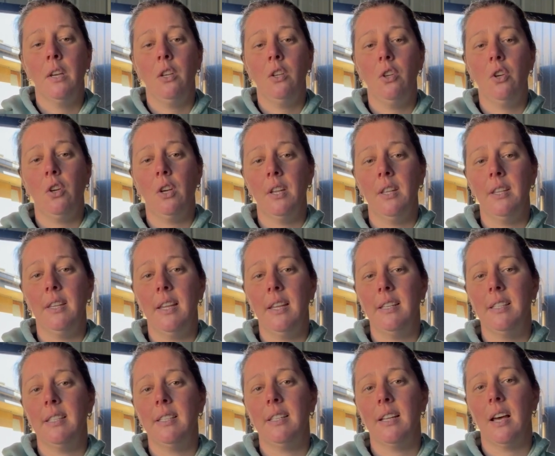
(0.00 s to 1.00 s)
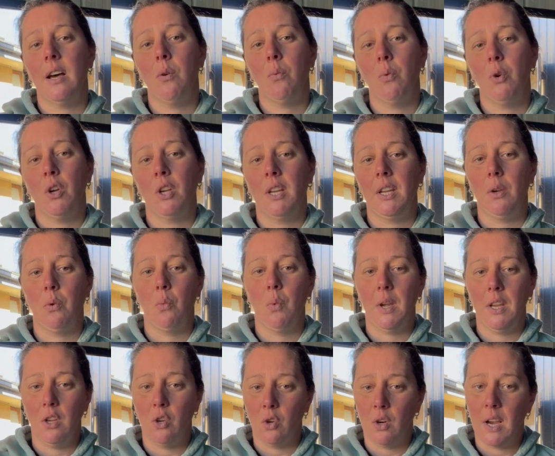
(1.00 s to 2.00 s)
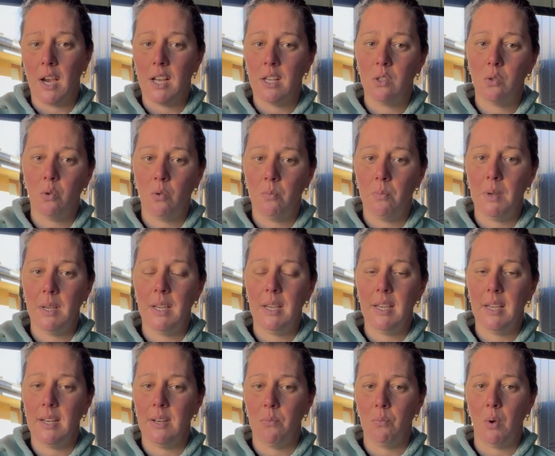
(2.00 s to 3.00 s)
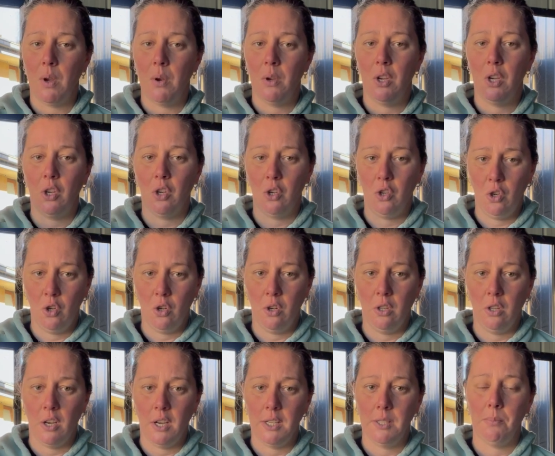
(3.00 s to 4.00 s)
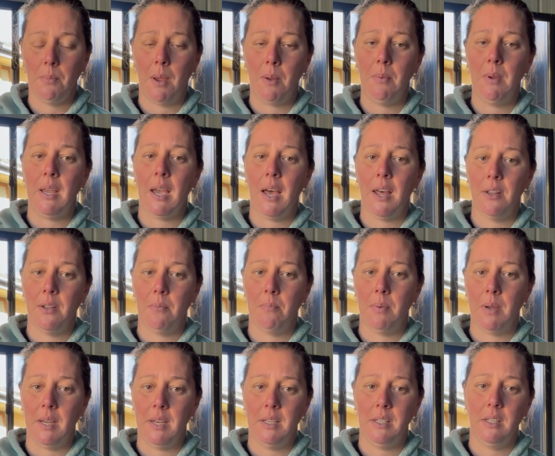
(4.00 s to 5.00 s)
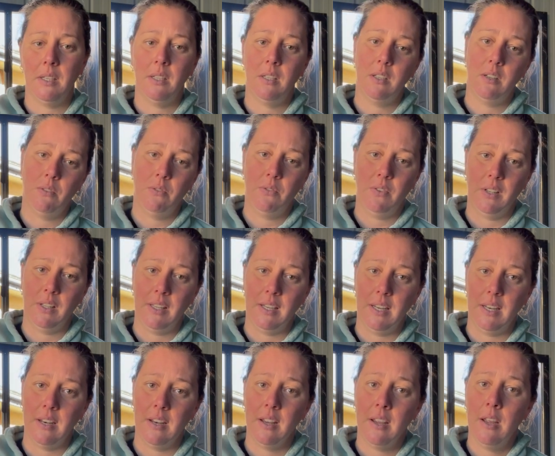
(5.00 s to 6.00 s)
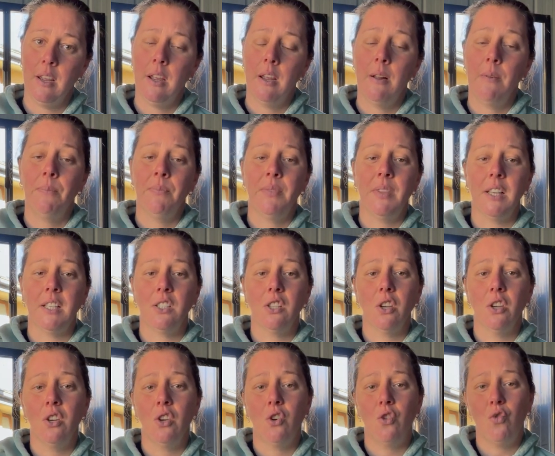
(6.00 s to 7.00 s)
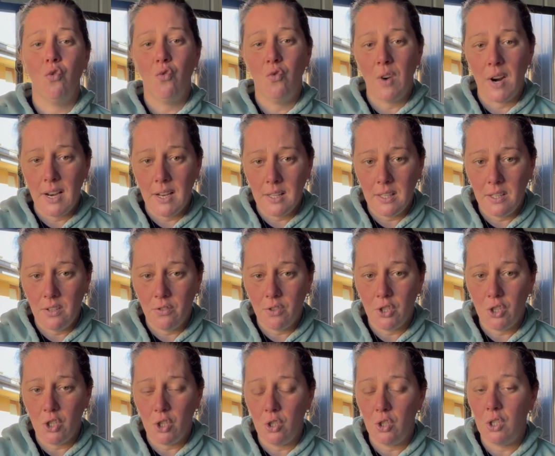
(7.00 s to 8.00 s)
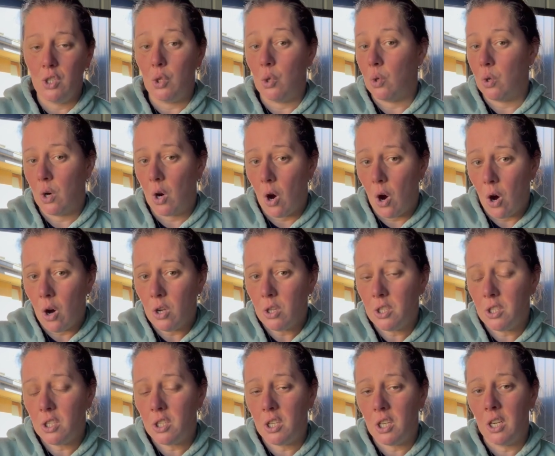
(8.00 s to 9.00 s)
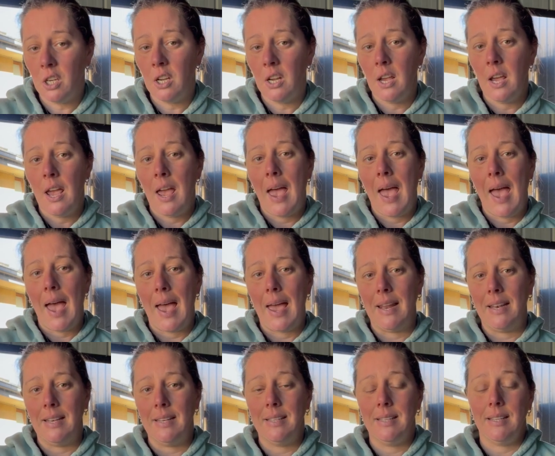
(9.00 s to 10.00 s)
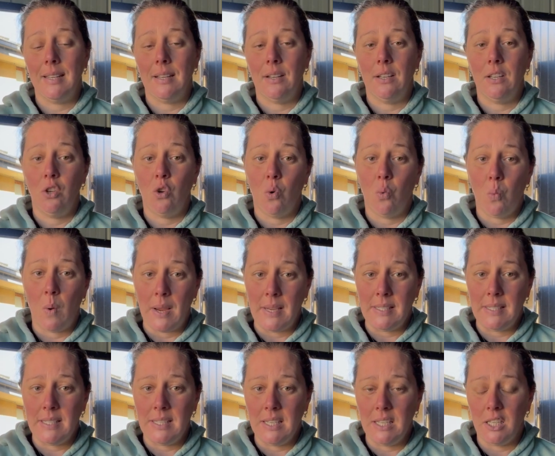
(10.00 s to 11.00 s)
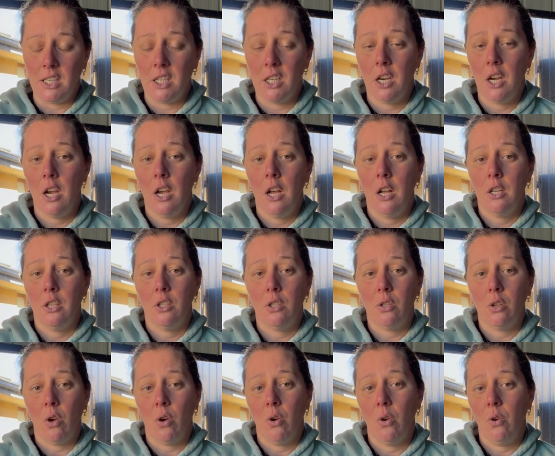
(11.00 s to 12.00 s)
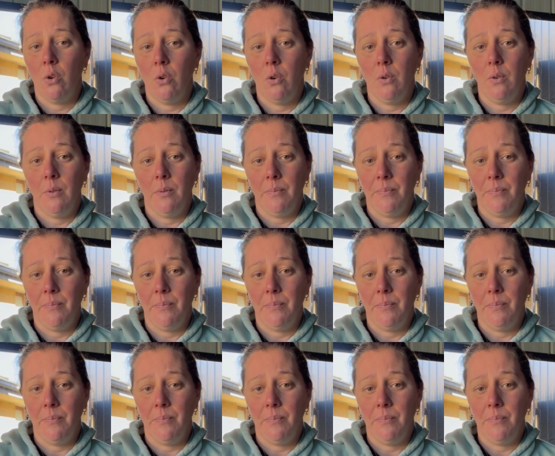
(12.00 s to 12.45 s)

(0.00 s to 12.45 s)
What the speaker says: you can then start working where your cuts will be and where you could utilize maybe other pieces to fill in. That's going to greatly reduce your cost and your wastage. So